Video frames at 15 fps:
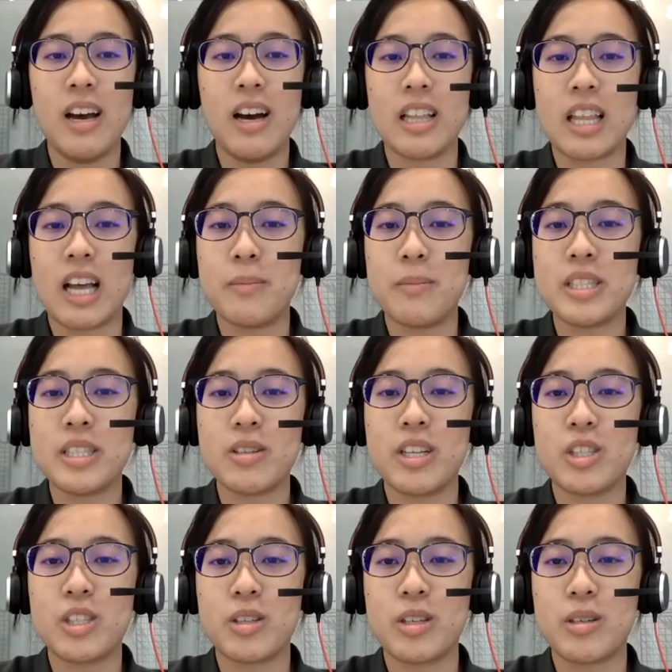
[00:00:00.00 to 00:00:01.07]
Allow me to
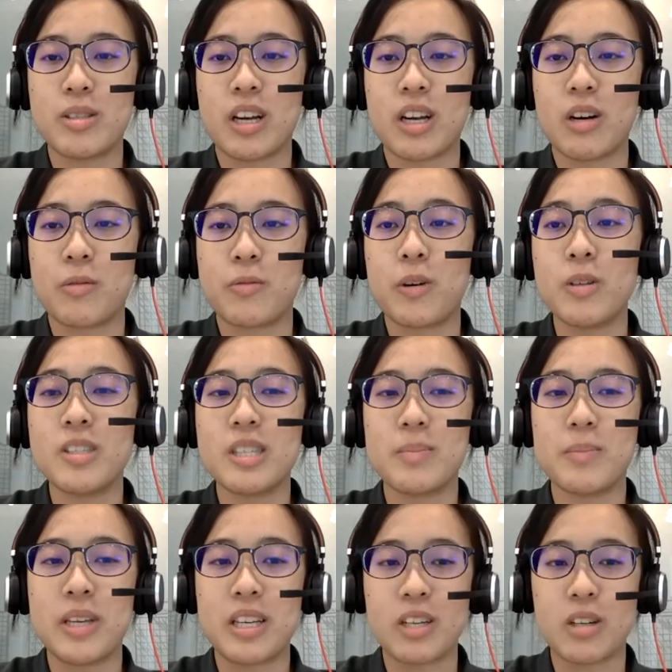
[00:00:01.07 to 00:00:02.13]
introduce our first
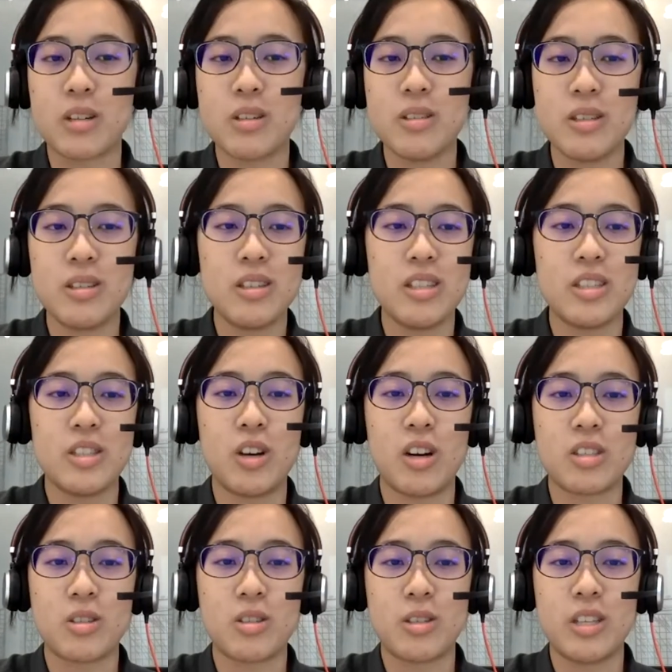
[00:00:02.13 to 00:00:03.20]
speaker,
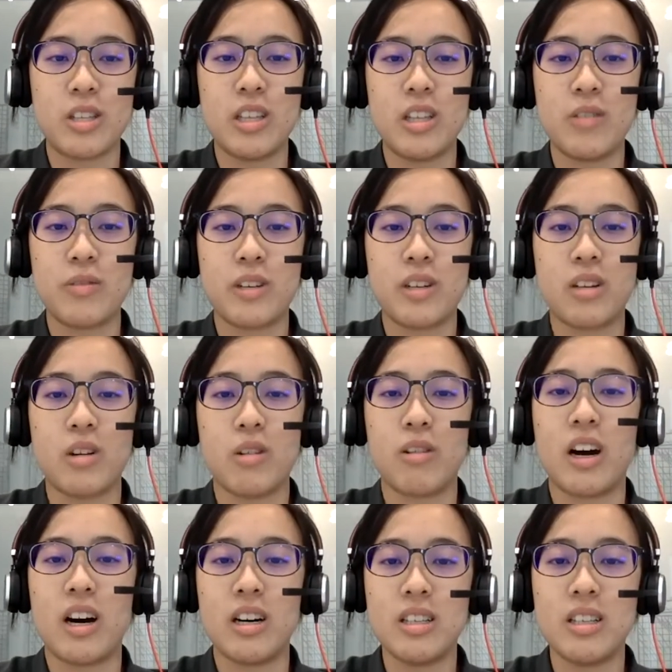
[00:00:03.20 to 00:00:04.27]
Dr. Niloufer
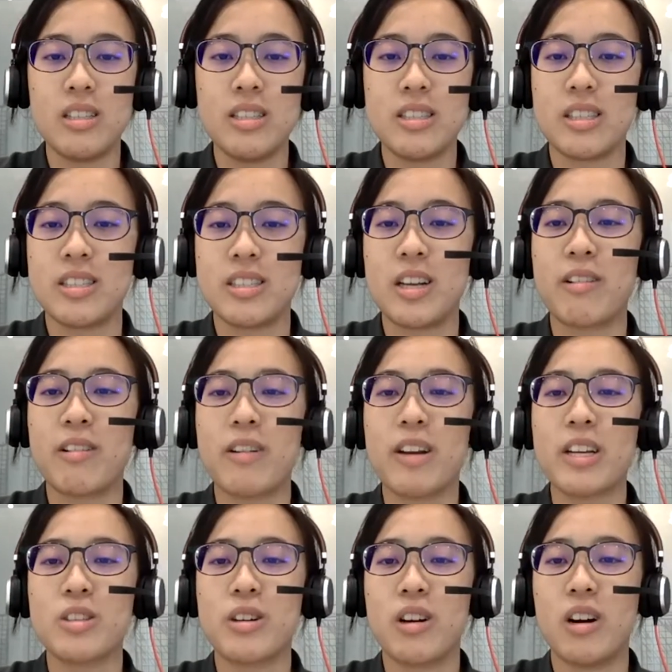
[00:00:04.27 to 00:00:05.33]
Oral, the
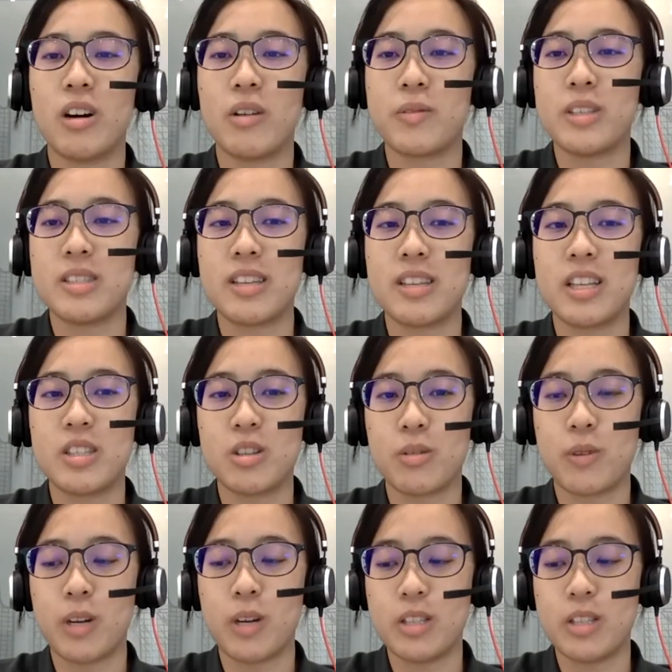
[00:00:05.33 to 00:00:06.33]
Director of the Center for